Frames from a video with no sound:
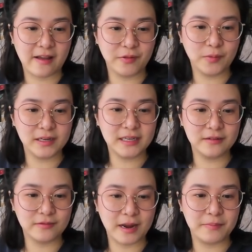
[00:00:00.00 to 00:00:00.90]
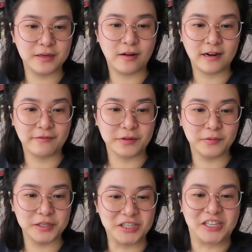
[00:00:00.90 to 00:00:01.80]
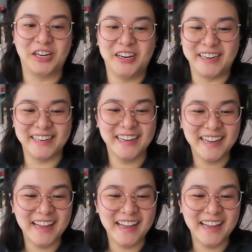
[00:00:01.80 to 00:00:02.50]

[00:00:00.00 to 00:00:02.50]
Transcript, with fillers: Everyone can write, but not everyone should.